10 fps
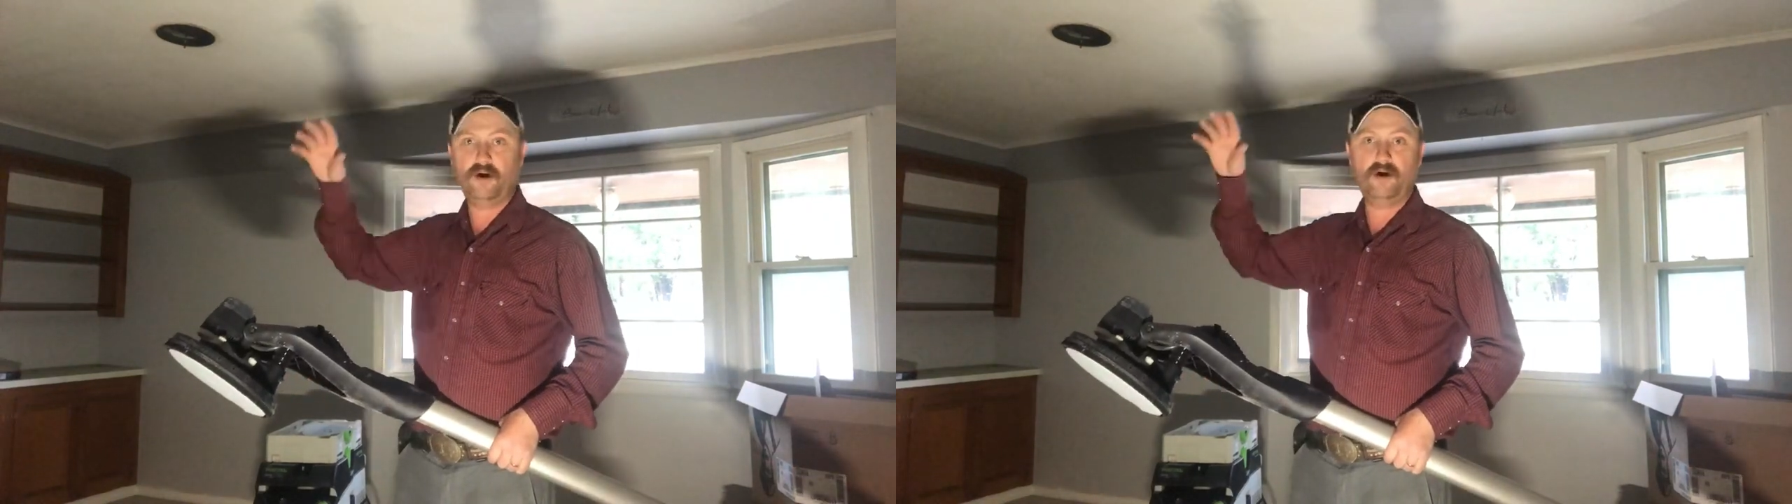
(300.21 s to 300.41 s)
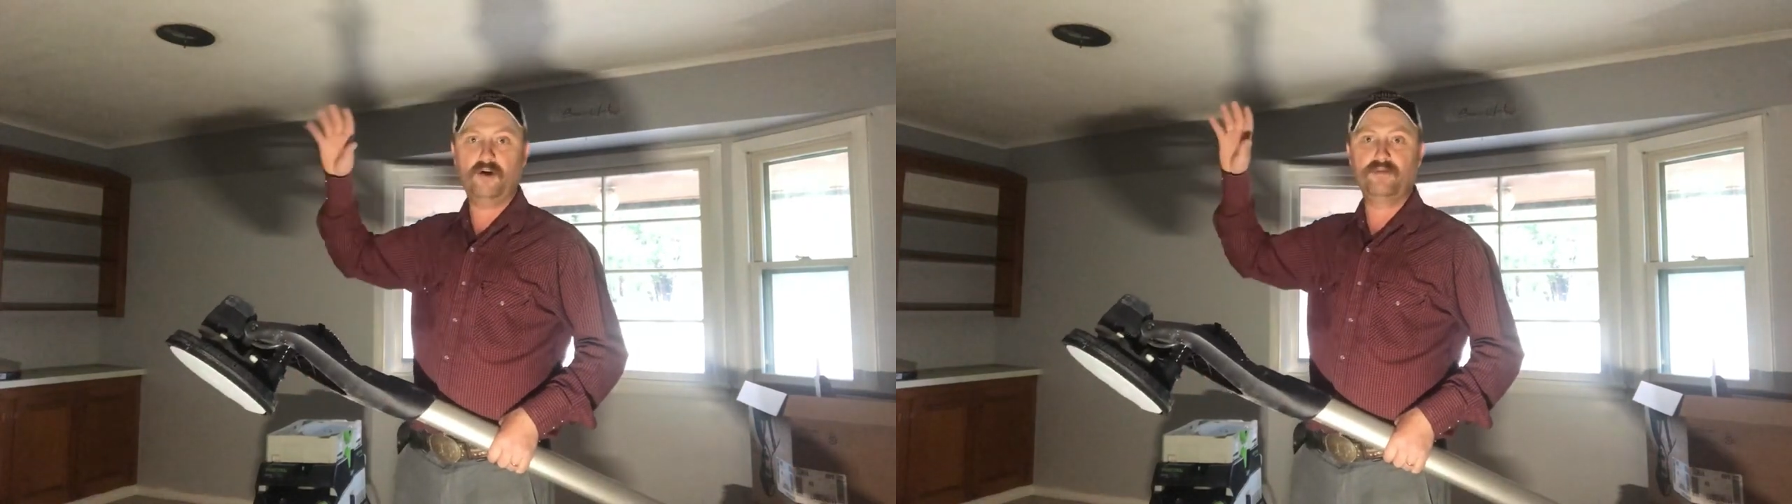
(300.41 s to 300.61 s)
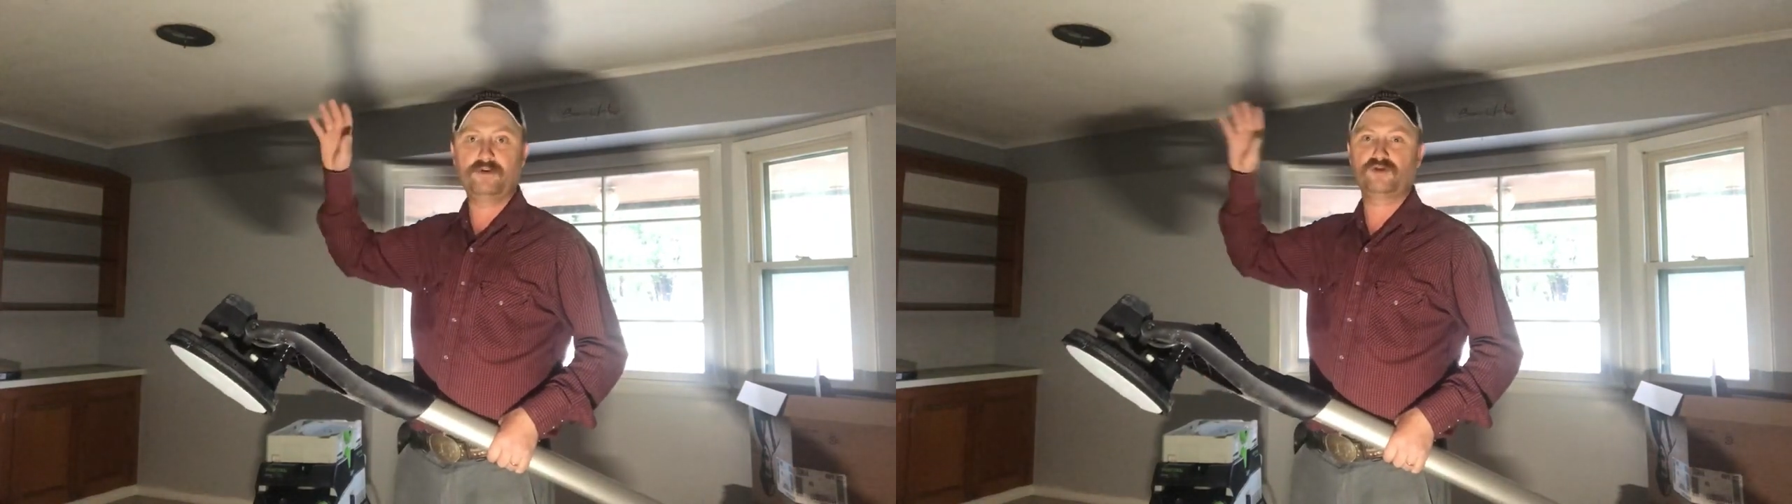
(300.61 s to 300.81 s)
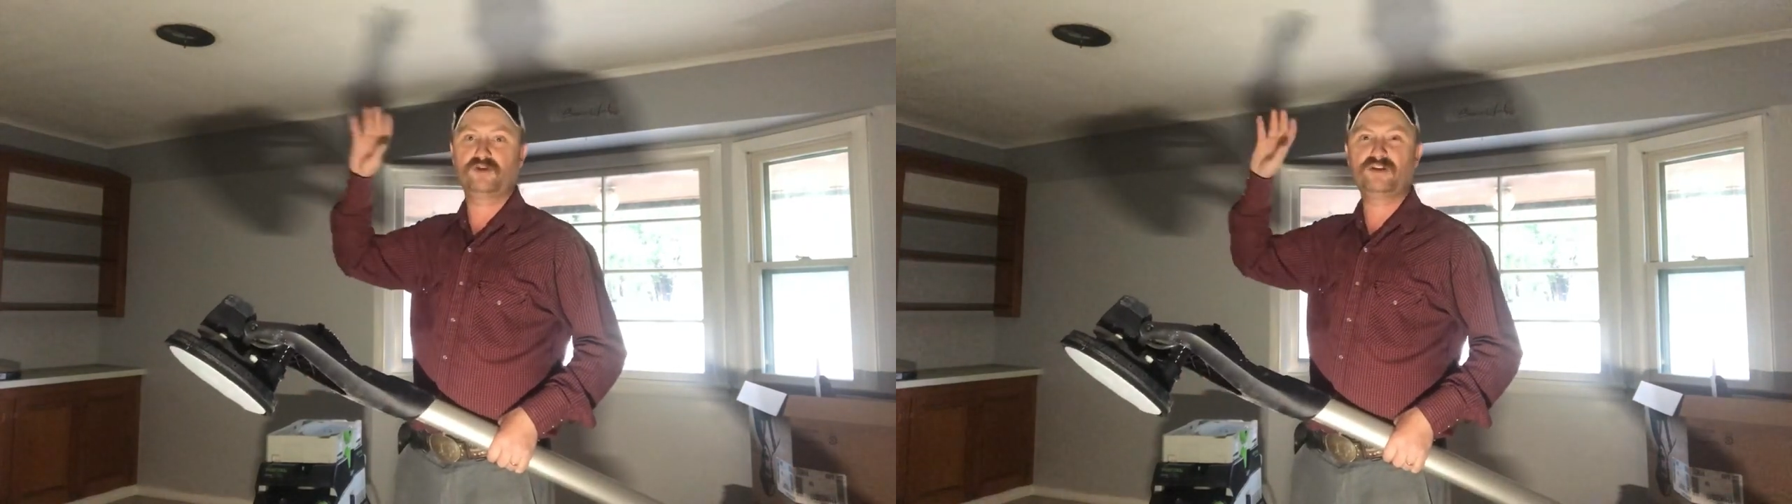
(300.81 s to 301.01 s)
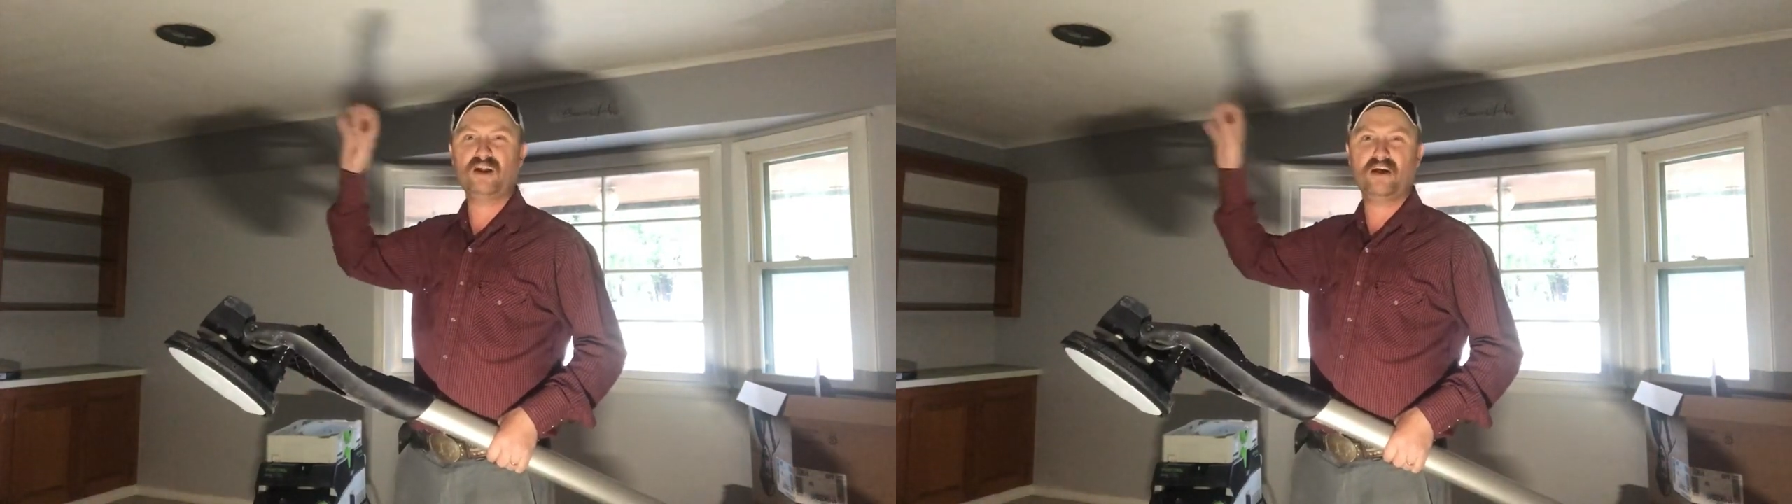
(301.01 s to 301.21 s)
almost
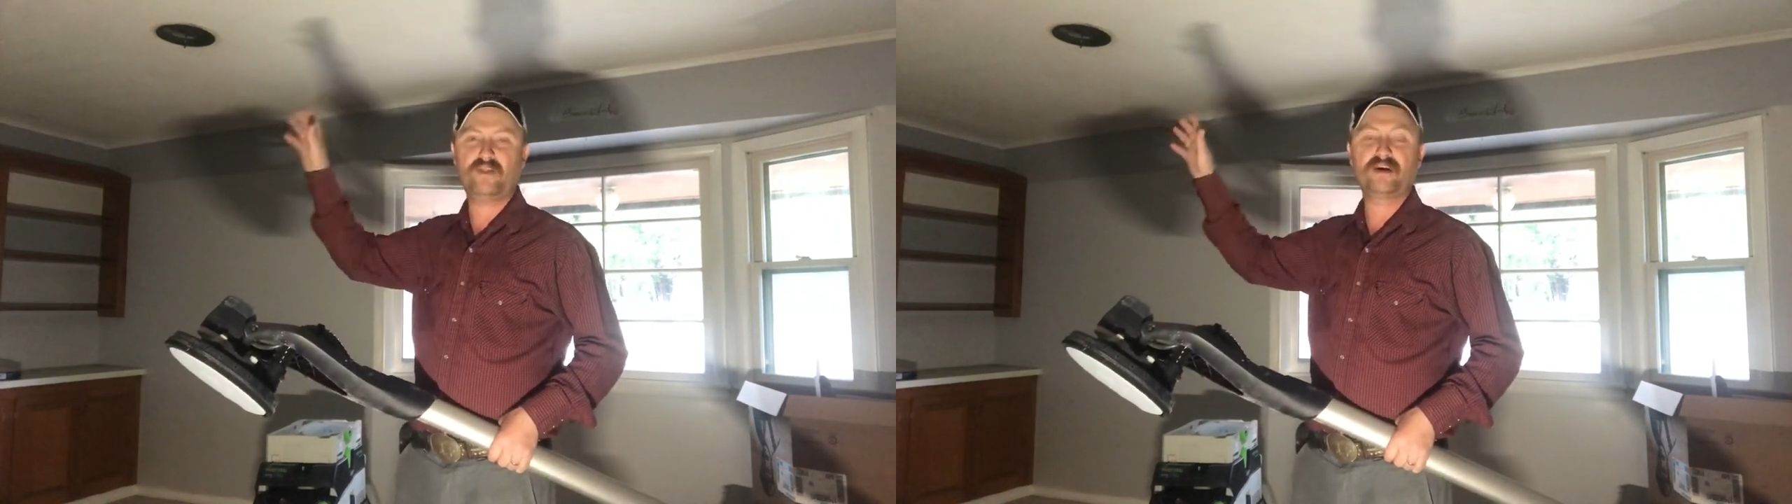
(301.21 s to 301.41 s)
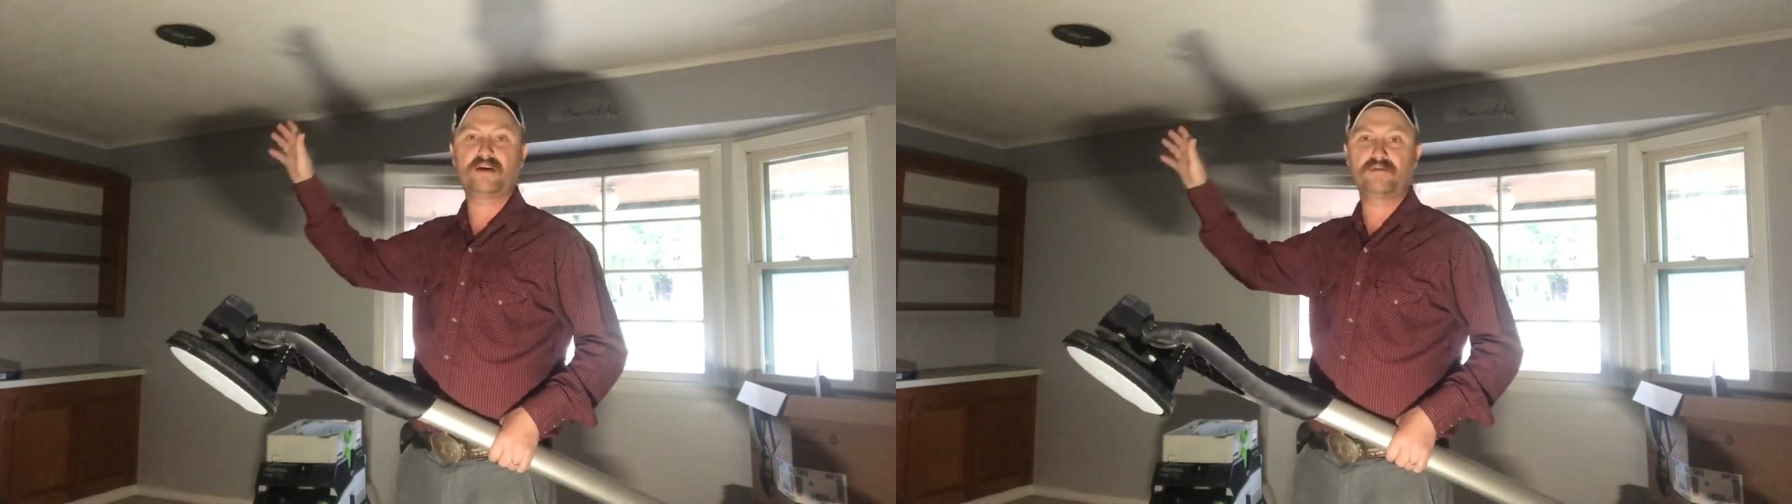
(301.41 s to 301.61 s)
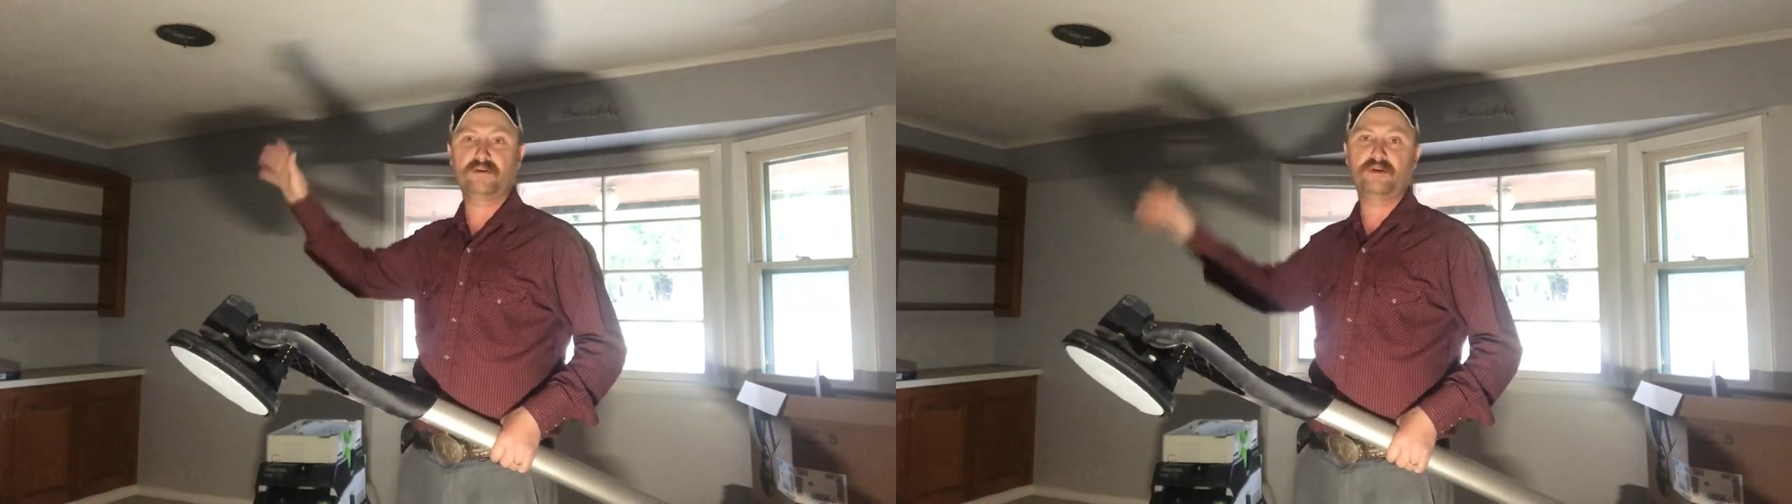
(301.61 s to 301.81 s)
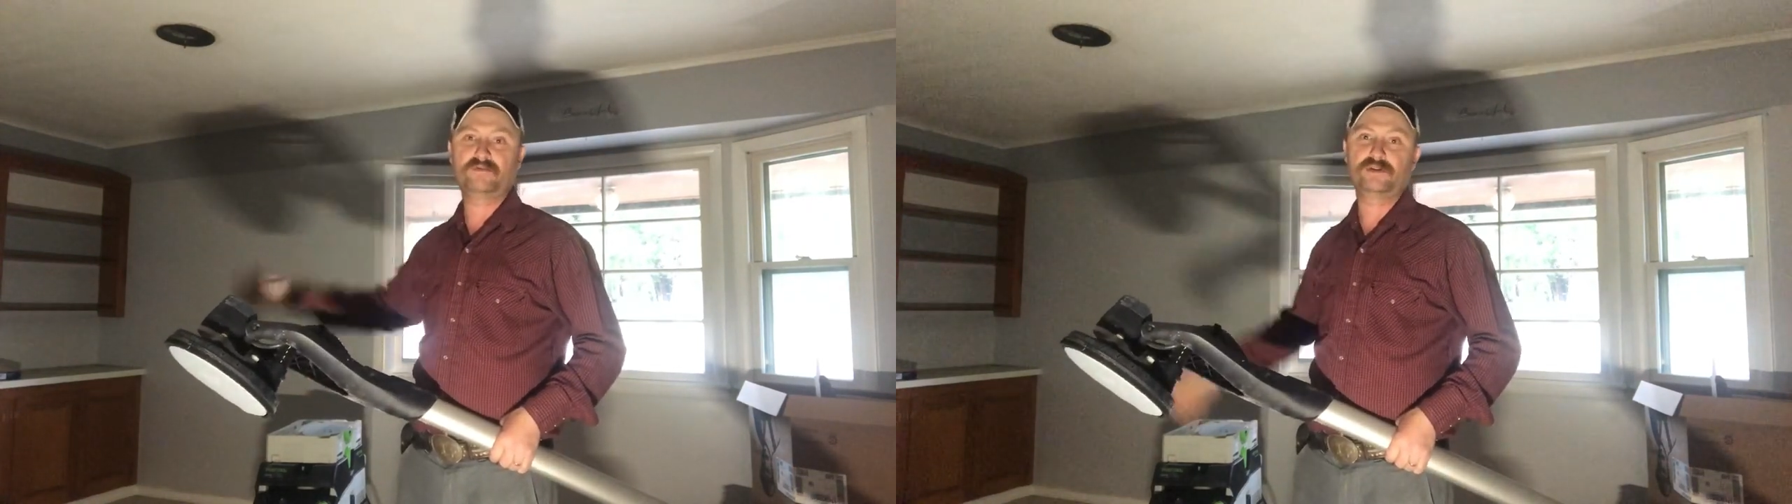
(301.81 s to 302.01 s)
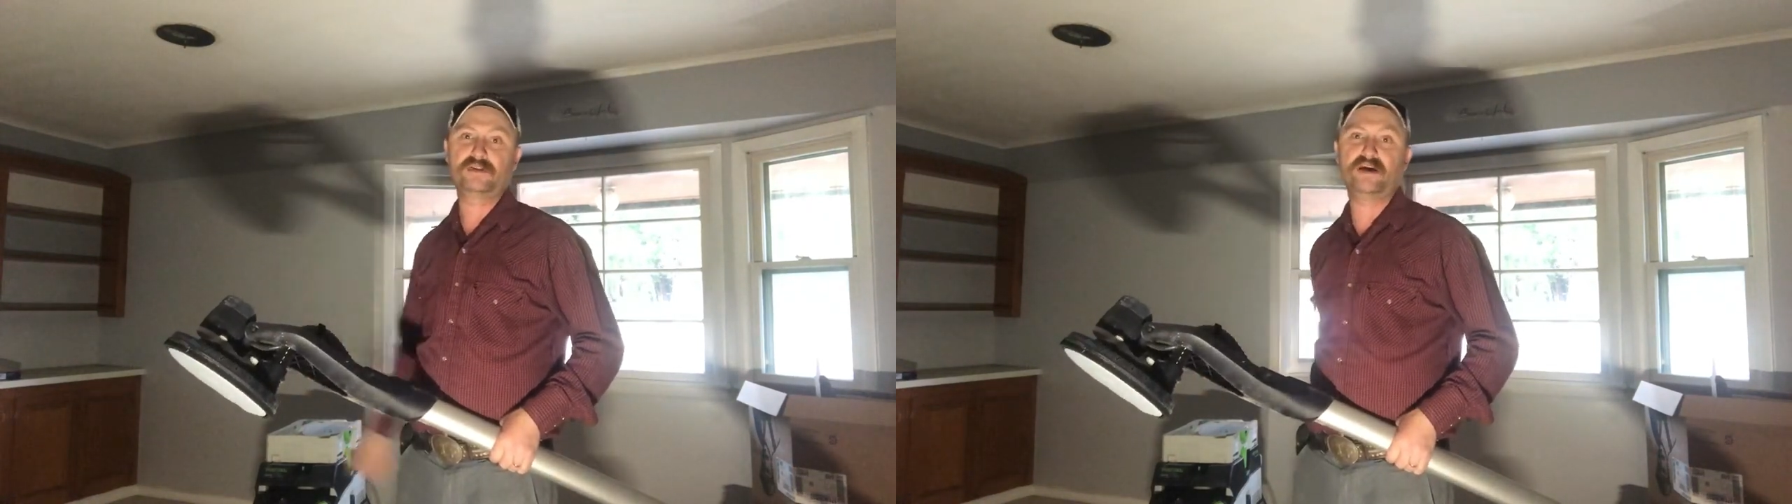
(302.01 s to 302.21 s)
nothing coming off
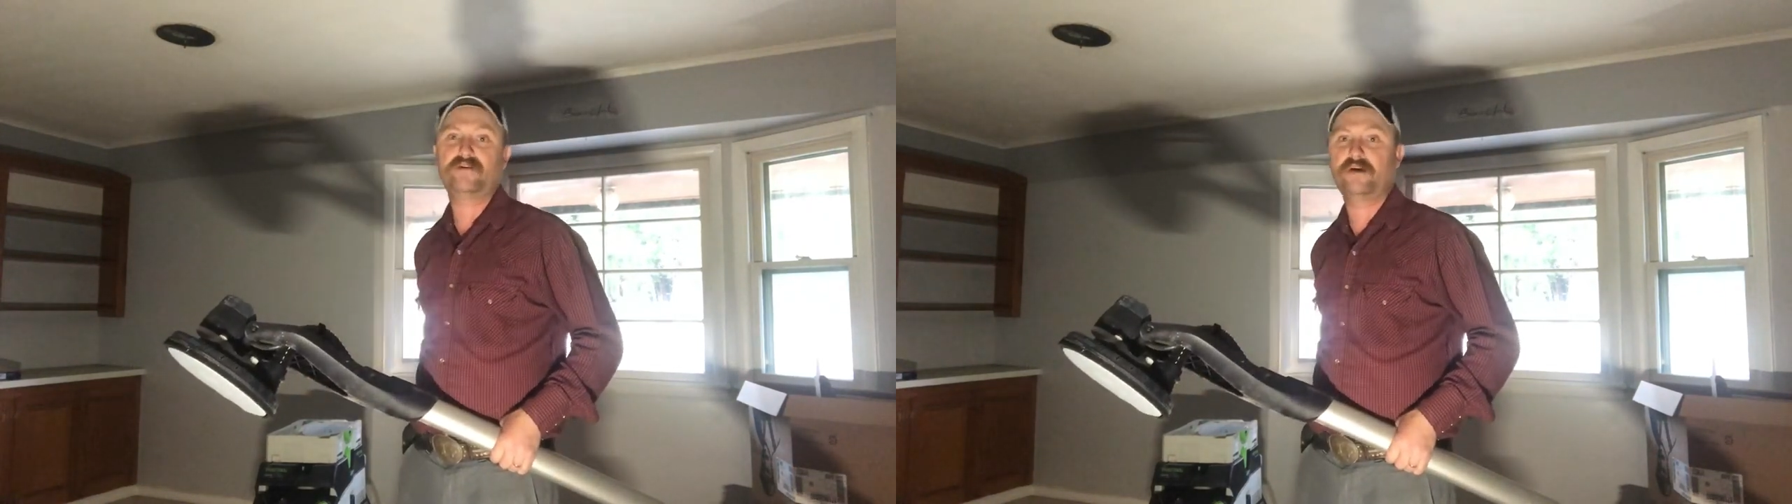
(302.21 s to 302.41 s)
the sander